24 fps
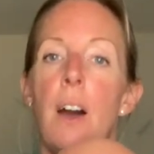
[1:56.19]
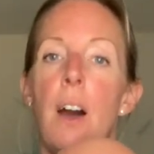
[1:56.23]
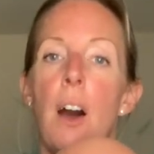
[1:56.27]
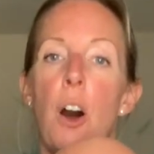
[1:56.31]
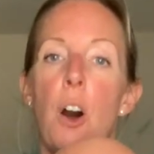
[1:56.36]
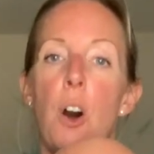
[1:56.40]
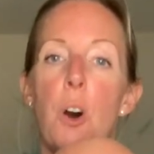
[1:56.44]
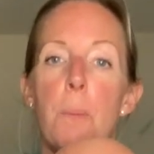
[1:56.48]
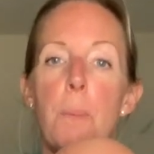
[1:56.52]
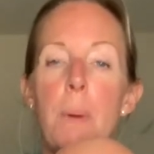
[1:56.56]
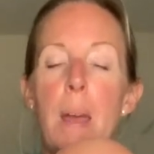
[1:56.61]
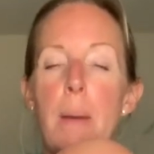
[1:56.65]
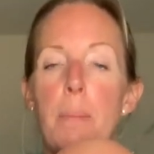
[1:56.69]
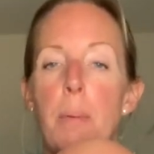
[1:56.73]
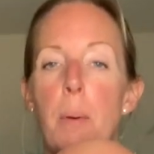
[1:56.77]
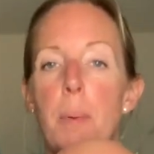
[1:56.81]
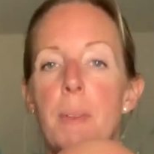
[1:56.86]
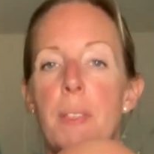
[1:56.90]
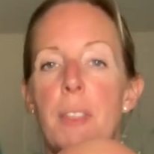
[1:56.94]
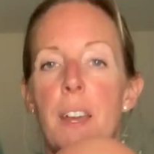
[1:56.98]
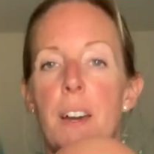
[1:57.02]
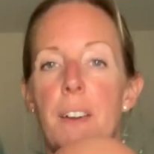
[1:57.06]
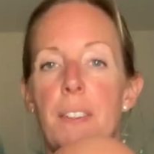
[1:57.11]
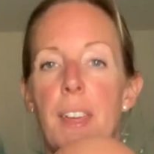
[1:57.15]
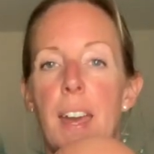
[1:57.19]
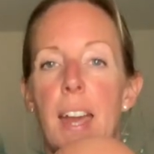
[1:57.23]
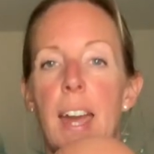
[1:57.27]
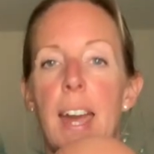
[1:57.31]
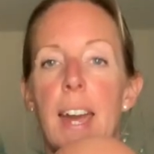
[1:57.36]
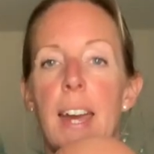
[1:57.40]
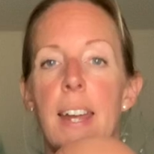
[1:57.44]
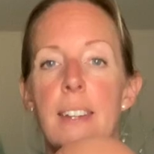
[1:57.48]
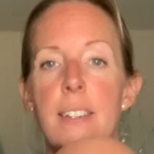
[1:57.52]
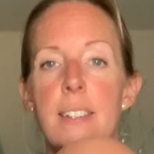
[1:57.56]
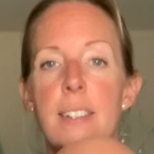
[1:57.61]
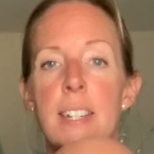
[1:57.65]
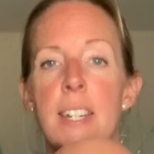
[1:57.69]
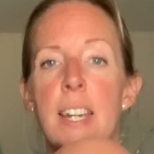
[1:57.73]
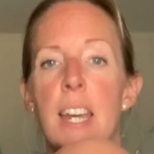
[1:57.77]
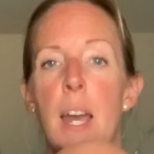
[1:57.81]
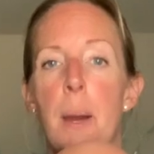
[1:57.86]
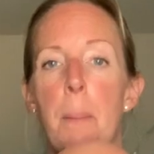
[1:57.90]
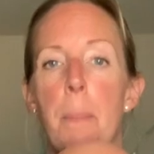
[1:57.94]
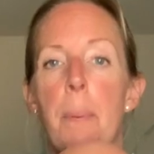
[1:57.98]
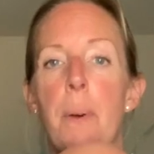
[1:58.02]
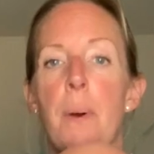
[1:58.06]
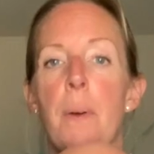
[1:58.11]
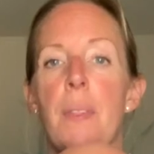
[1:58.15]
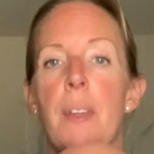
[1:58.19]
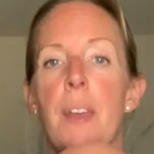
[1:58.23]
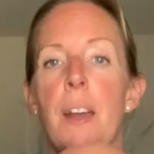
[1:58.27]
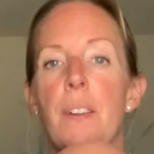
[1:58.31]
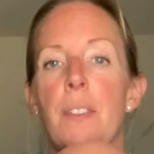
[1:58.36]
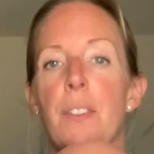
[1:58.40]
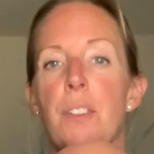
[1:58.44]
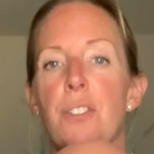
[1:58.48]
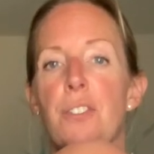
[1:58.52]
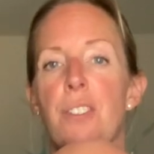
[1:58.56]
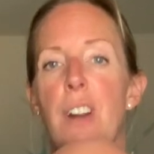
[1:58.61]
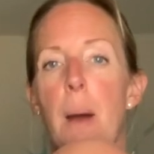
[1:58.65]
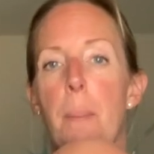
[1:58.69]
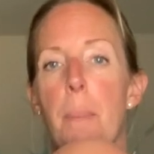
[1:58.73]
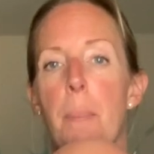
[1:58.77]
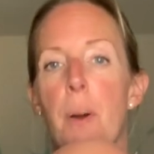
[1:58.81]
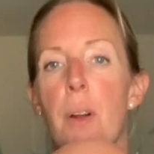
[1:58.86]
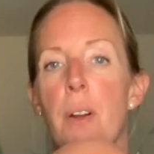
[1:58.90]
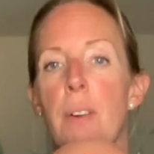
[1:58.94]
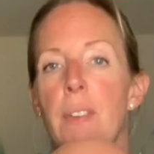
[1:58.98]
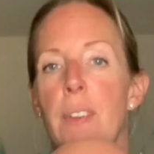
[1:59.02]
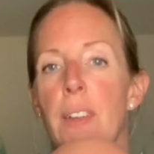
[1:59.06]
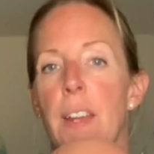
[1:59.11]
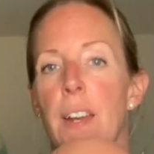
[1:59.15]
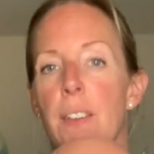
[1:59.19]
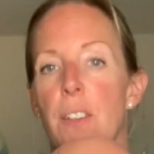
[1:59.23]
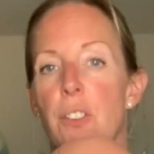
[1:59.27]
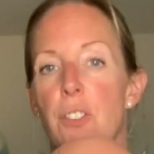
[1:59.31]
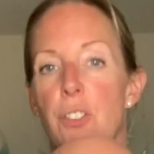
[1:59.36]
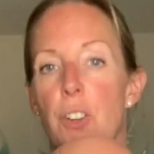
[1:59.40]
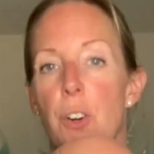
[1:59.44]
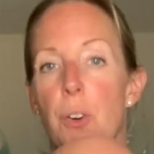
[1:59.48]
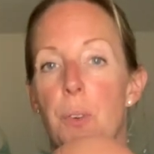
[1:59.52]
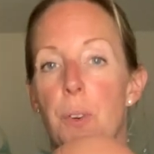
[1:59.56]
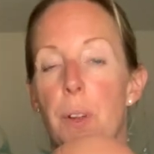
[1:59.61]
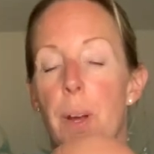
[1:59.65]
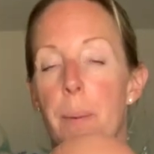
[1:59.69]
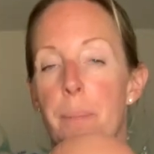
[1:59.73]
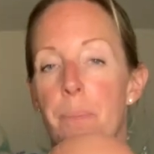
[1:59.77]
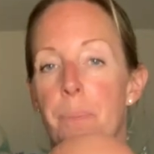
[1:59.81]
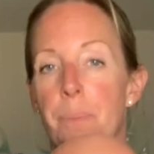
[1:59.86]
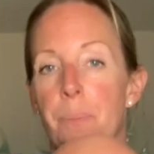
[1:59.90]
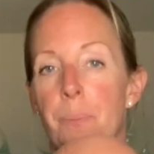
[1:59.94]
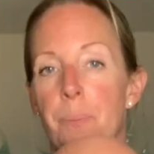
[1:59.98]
Hold baby with the other hand and put the other strap over the other shoulder.